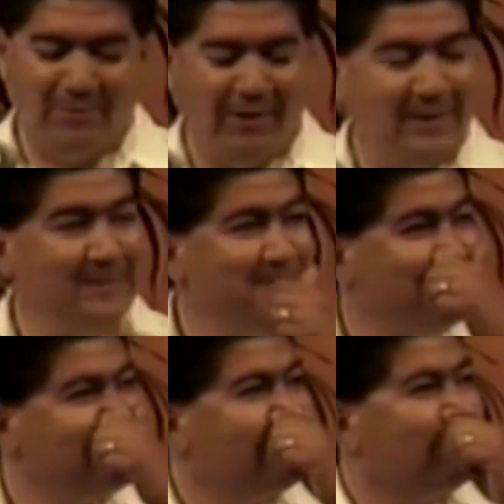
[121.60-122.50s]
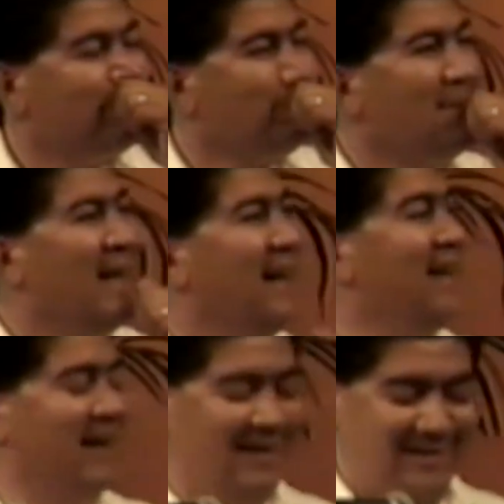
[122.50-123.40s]
morning. Hi,
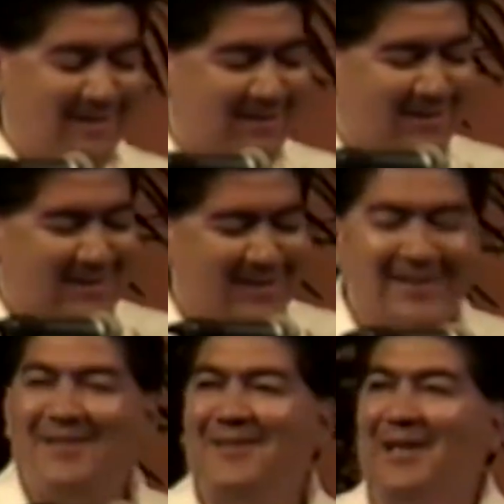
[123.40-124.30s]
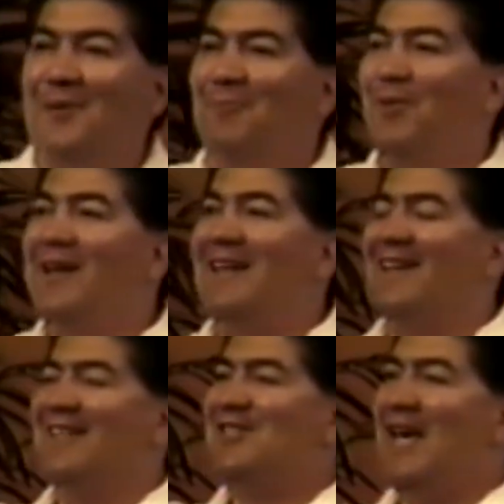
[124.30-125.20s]
uh, this is a
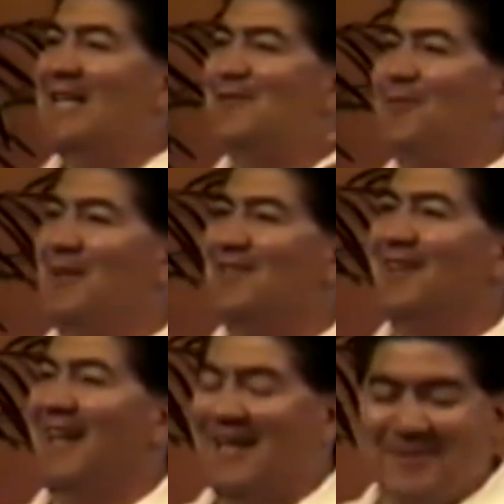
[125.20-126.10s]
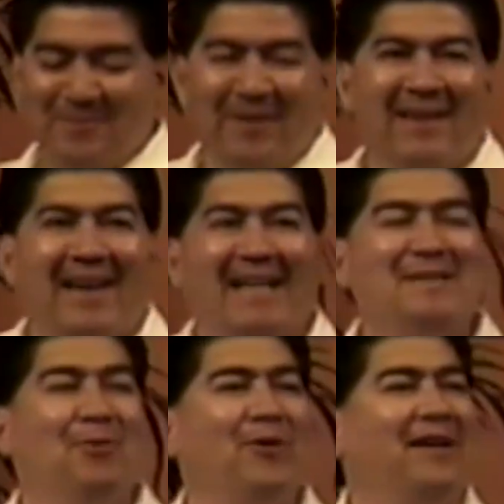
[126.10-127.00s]
complete change for me today. I
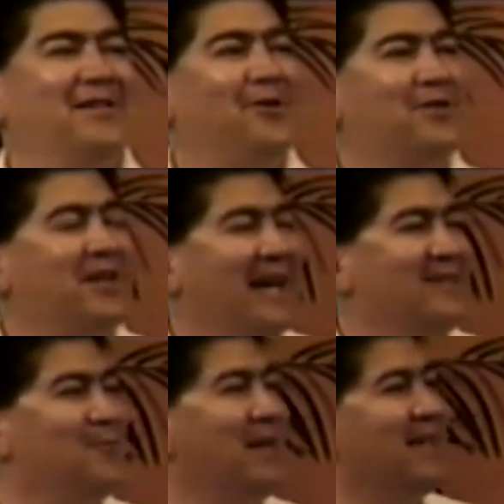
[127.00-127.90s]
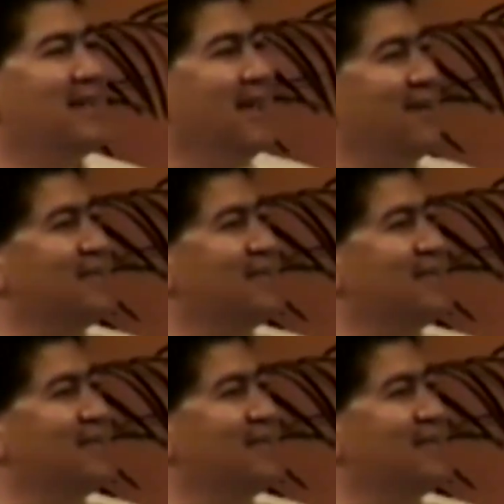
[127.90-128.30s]
spoke at a church last week down in